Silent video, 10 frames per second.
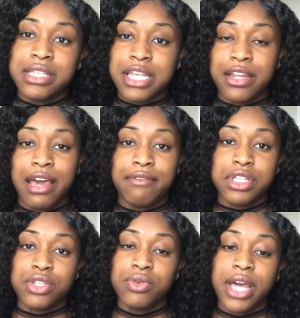instead of
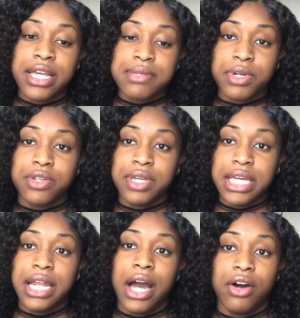having 2 days where you
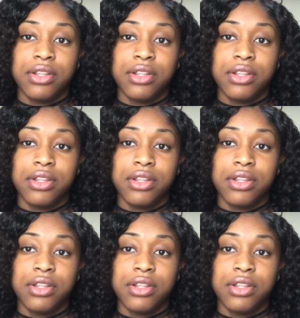eat out,